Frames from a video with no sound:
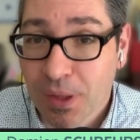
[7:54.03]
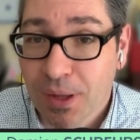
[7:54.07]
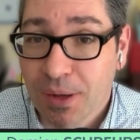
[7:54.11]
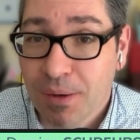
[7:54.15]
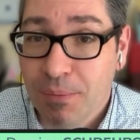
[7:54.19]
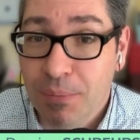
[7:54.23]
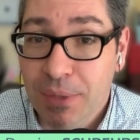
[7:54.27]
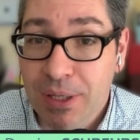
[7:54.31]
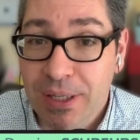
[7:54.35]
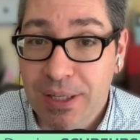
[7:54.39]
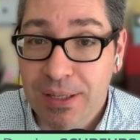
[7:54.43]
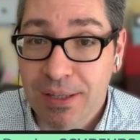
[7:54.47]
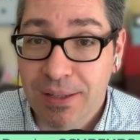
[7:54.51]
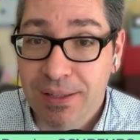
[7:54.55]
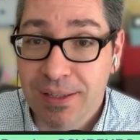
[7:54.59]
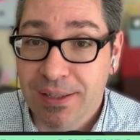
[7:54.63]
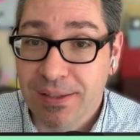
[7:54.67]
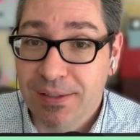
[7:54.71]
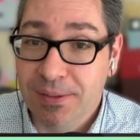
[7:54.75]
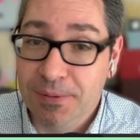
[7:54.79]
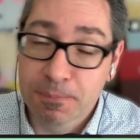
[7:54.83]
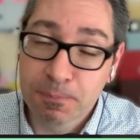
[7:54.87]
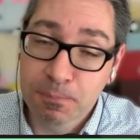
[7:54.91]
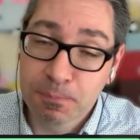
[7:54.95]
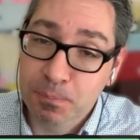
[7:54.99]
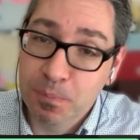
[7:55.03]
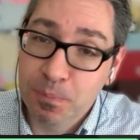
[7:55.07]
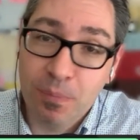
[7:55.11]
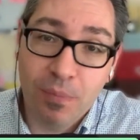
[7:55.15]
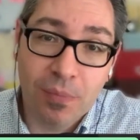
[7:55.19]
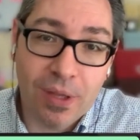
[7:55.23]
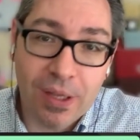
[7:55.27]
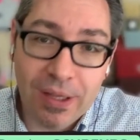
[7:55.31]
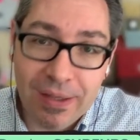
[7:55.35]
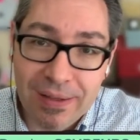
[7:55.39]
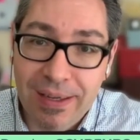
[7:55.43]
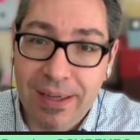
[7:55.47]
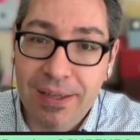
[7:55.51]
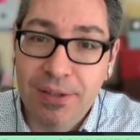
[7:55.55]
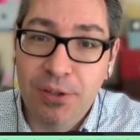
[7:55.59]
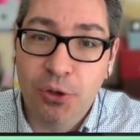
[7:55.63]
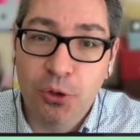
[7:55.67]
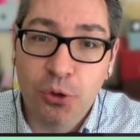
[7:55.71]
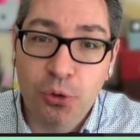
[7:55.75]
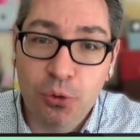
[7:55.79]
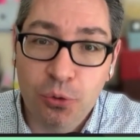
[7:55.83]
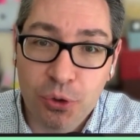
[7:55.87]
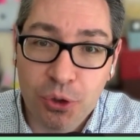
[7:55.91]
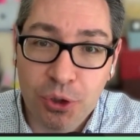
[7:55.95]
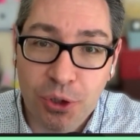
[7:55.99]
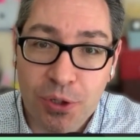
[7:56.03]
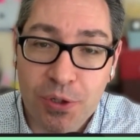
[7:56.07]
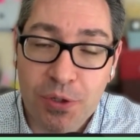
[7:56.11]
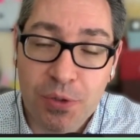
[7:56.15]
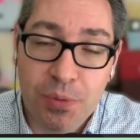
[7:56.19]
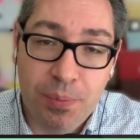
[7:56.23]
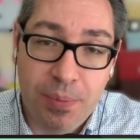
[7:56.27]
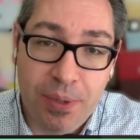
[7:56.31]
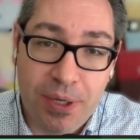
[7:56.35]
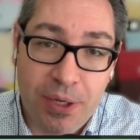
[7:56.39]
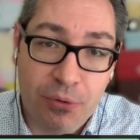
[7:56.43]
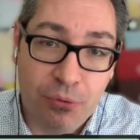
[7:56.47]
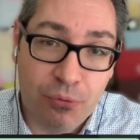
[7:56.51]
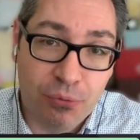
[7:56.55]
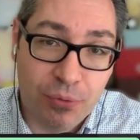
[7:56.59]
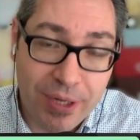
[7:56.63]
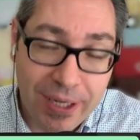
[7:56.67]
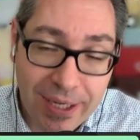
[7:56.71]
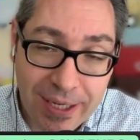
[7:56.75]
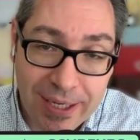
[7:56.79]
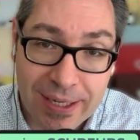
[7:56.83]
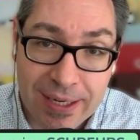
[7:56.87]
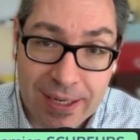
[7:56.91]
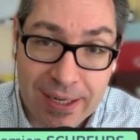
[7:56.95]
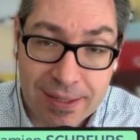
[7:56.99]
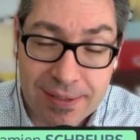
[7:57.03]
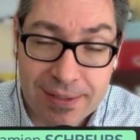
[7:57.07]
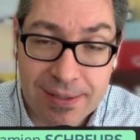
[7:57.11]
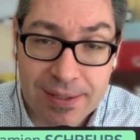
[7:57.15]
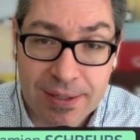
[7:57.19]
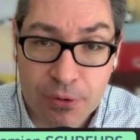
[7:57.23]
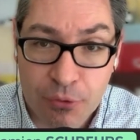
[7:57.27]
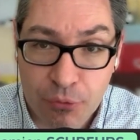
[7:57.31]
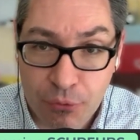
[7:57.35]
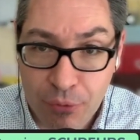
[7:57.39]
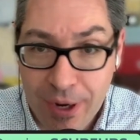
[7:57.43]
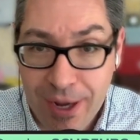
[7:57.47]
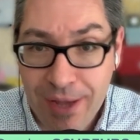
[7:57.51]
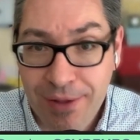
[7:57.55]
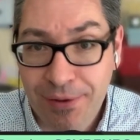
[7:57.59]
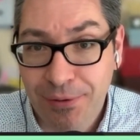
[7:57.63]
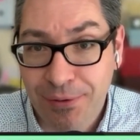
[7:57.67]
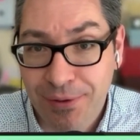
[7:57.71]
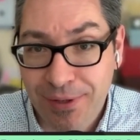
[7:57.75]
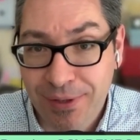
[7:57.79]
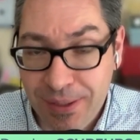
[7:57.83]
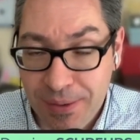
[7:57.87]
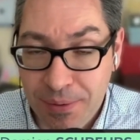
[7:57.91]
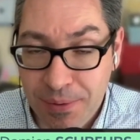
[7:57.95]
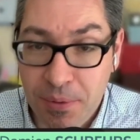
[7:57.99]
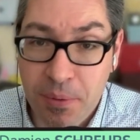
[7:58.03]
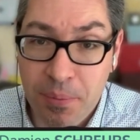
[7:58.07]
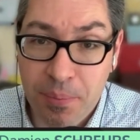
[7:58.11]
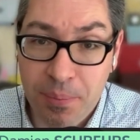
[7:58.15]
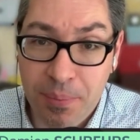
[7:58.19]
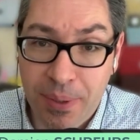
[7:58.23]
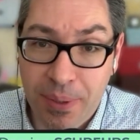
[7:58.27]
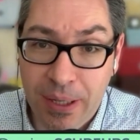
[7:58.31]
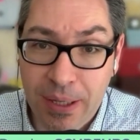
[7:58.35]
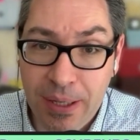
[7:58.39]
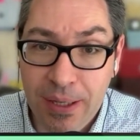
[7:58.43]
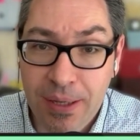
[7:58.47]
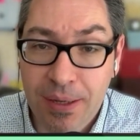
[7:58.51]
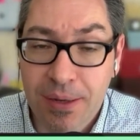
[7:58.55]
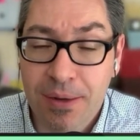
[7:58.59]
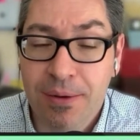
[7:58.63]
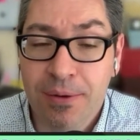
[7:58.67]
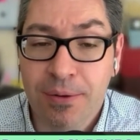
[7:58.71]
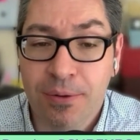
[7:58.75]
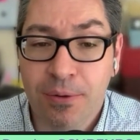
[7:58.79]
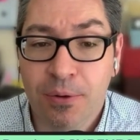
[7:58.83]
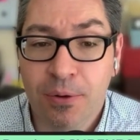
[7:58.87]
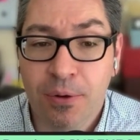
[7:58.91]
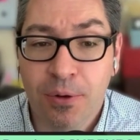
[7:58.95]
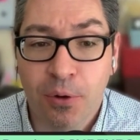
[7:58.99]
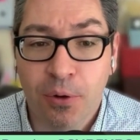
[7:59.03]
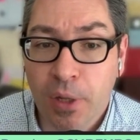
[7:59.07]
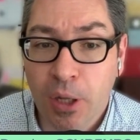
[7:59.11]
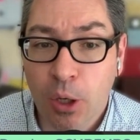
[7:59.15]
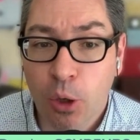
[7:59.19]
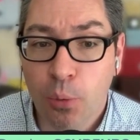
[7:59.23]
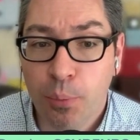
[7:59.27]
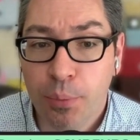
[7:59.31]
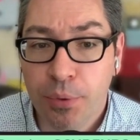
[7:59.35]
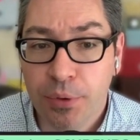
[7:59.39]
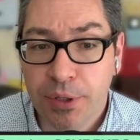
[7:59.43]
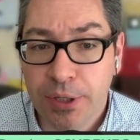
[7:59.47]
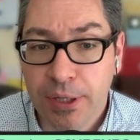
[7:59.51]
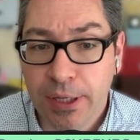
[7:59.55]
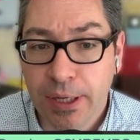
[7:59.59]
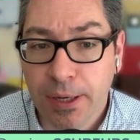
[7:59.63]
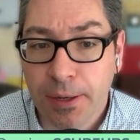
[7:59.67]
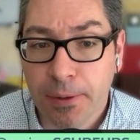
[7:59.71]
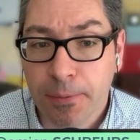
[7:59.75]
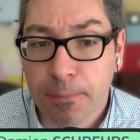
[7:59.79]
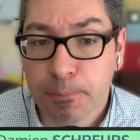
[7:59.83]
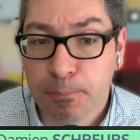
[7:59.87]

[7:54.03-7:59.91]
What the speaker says: meaning that then you just pay Raycast rather than paying OpenAI.